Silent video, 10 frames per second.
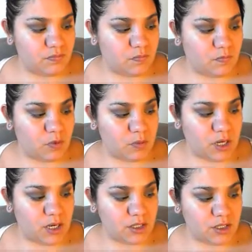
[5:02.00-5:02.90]
from the
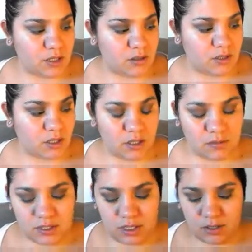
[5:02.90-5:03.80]
eyeshadow that
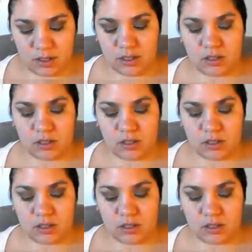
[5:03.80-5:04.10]
comes out in it.